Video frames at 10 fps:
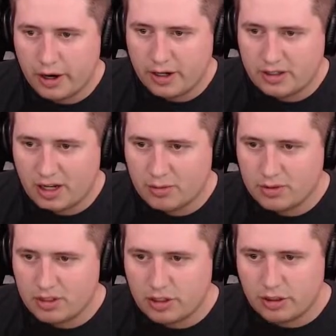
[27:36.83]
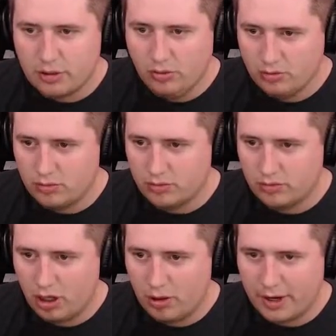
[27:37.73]
Alright, its name is Hue.
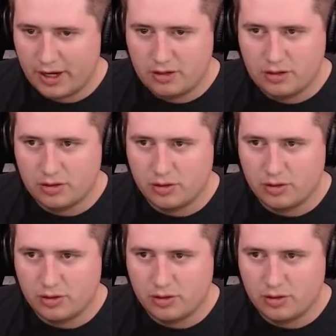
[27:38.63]
We'll call back